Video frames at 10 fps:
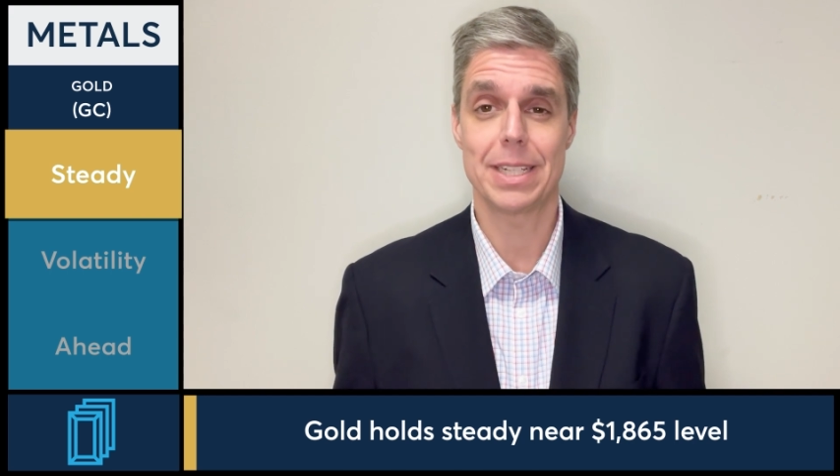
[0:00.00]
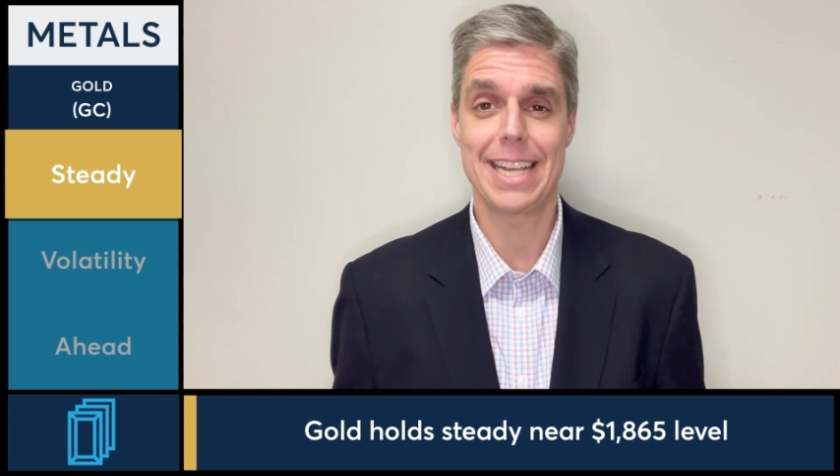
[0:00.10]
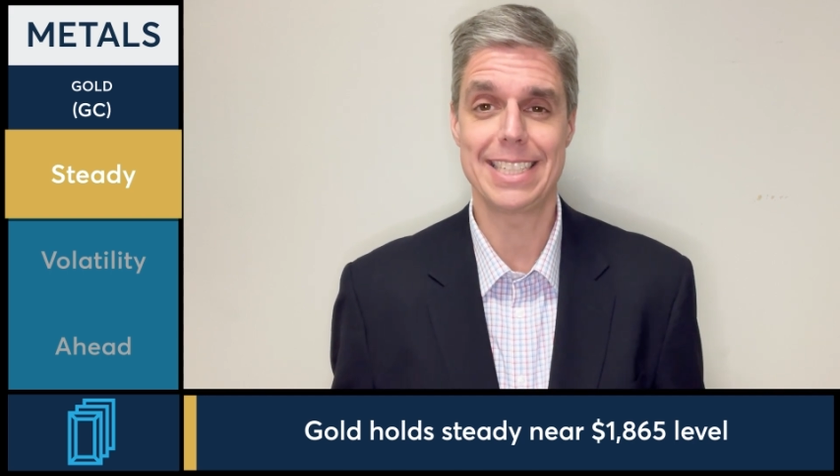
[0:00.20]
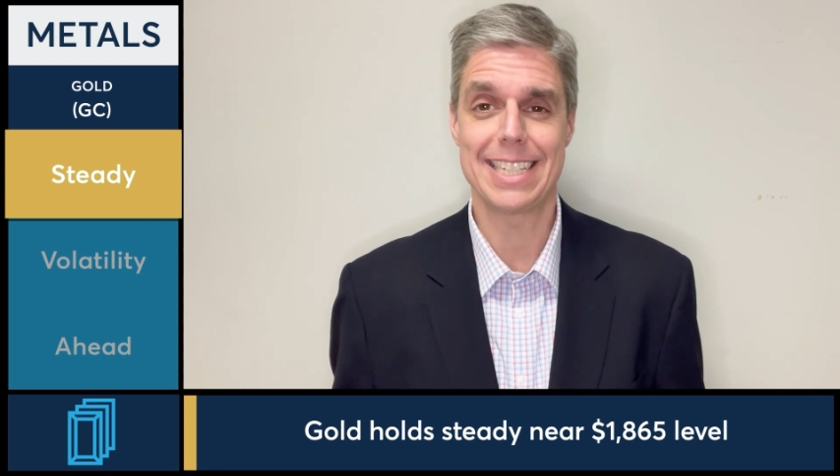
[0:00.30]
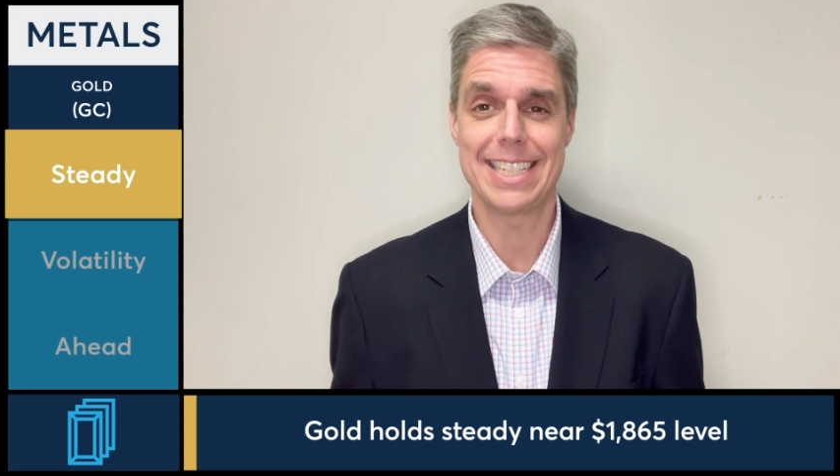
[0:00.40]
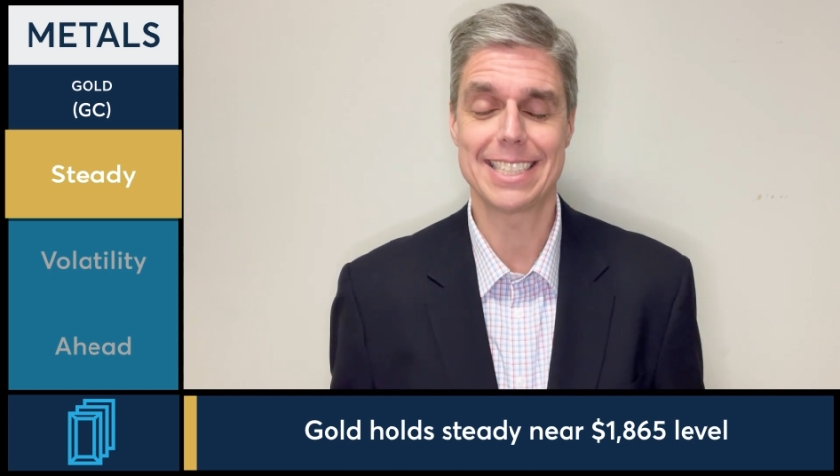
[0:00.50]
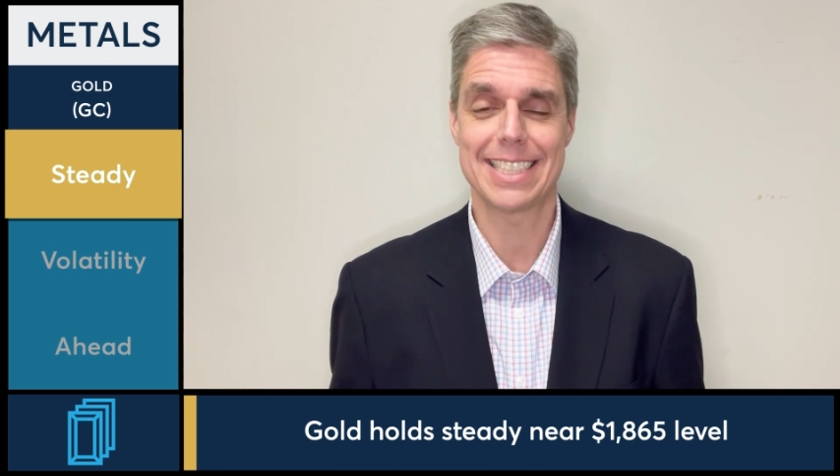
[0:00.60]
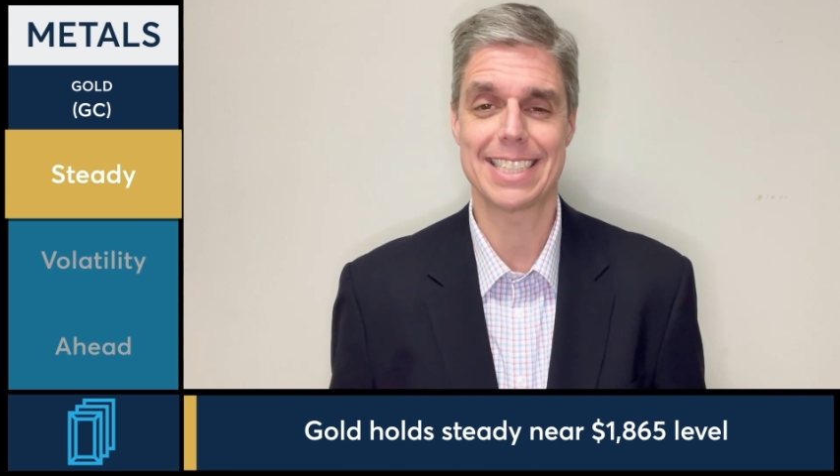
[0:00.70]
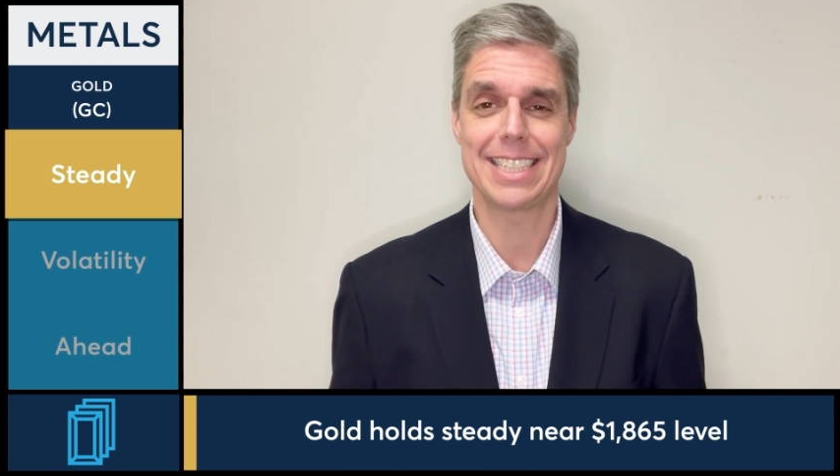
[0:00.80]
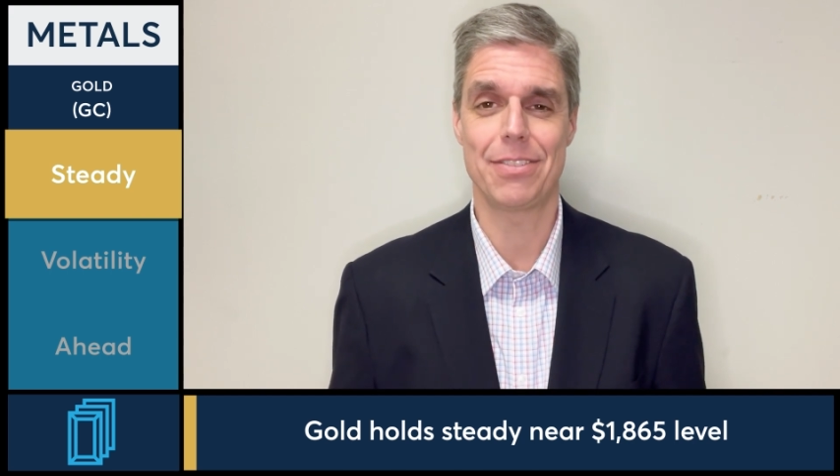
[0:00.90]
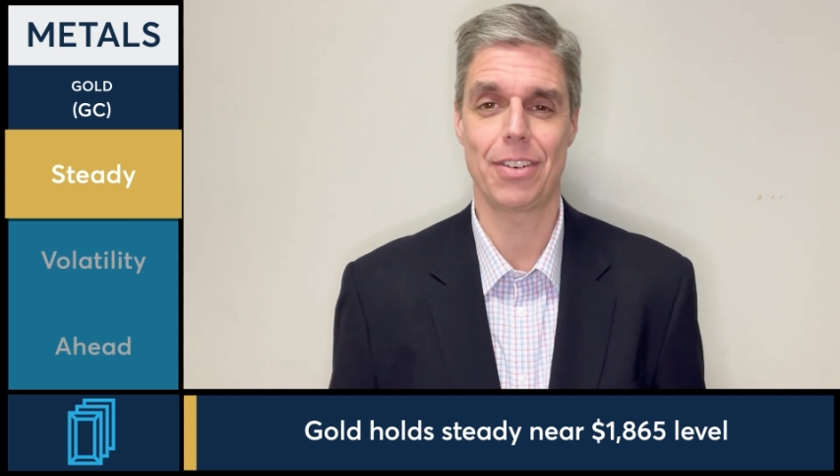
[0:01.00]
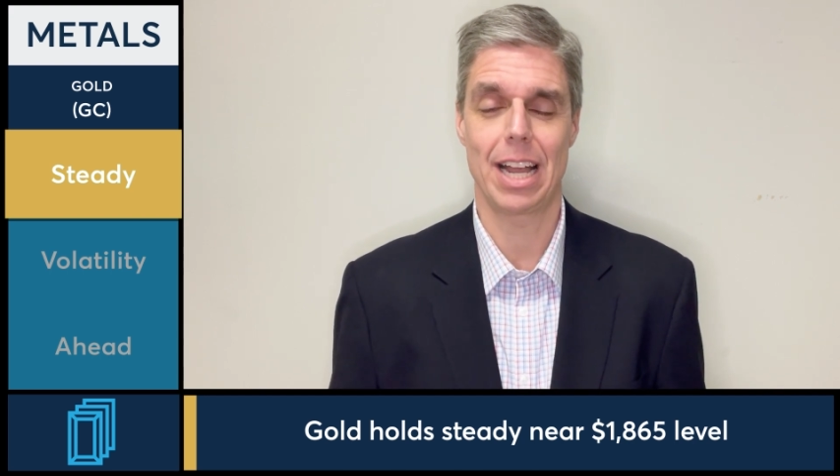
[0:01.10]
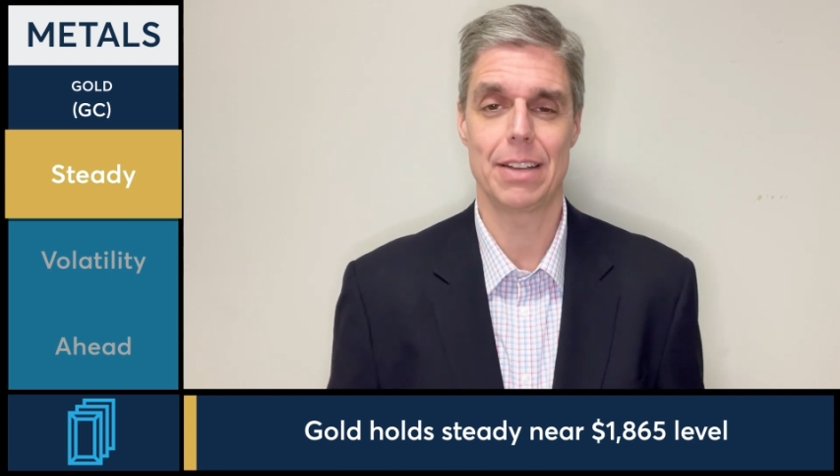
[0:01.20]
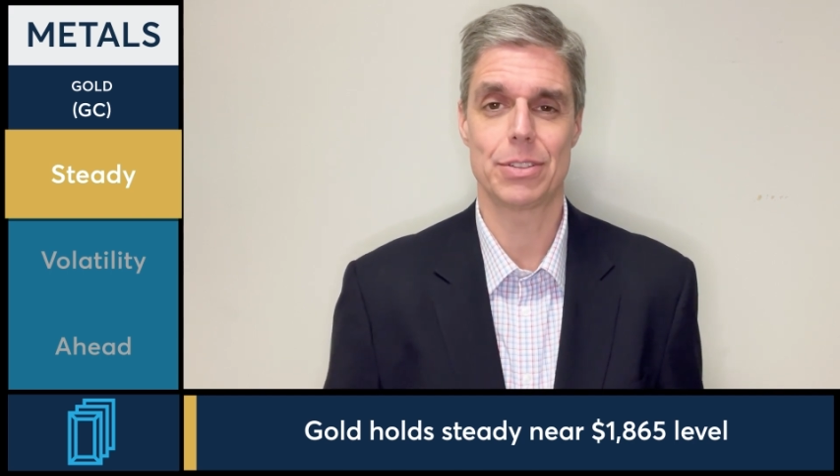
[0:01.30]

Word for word: 1865.